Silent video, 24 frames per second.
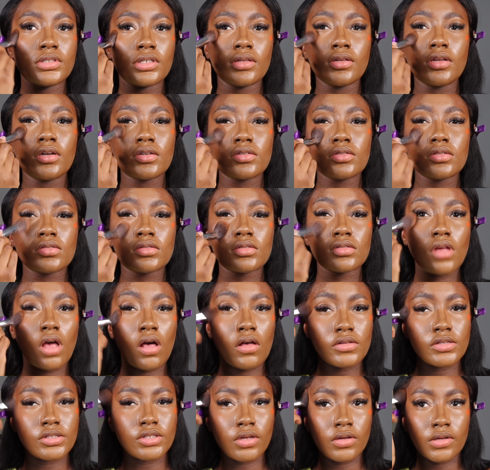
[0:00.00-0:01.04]
It looks
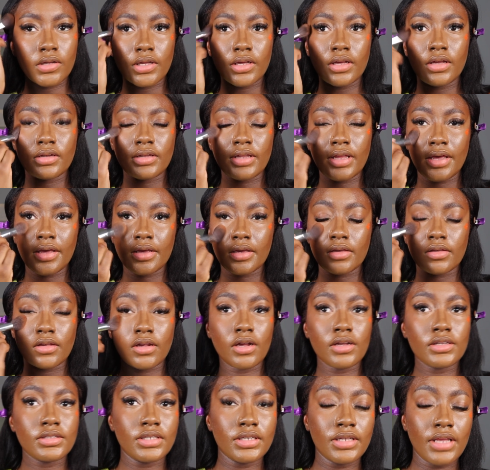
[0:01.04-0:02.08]
so good. Like,
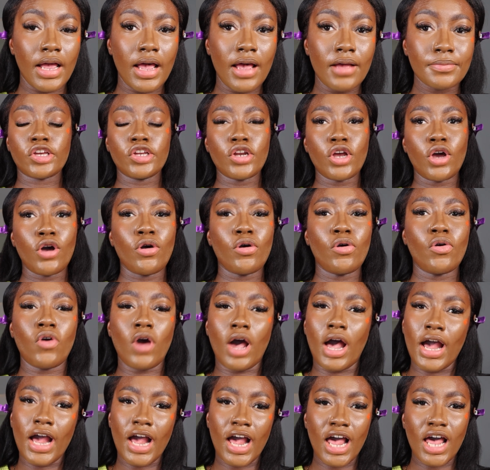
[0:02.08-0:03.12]
y'all see that? You know,
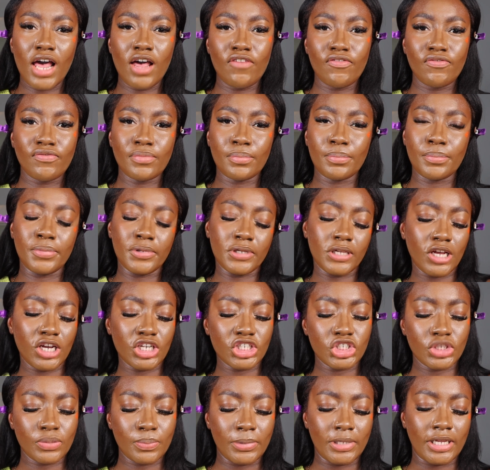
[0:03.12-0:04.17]
I have
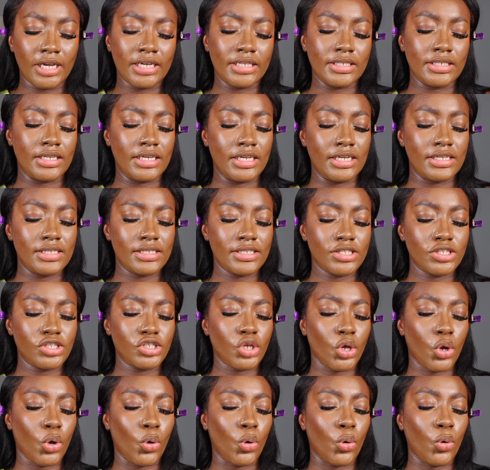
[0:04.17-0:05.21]
blush blindness,
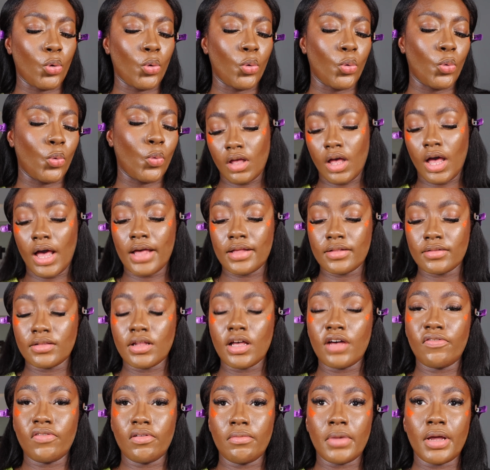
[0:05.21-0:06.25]
so I
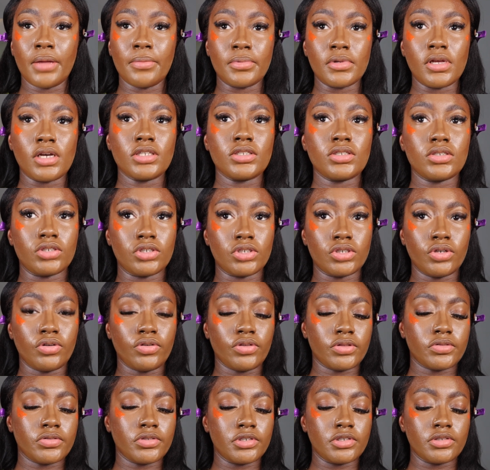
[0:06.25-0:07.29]
love for my blush to show
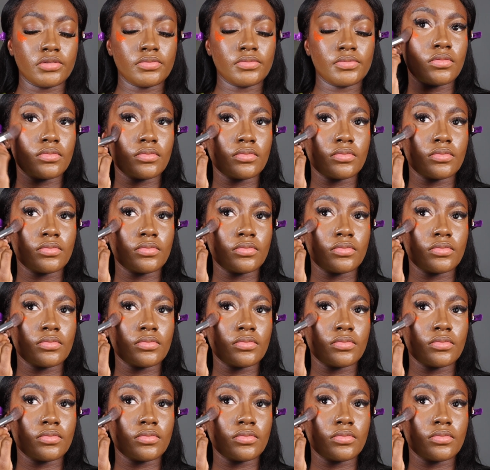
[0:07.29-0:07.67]
through.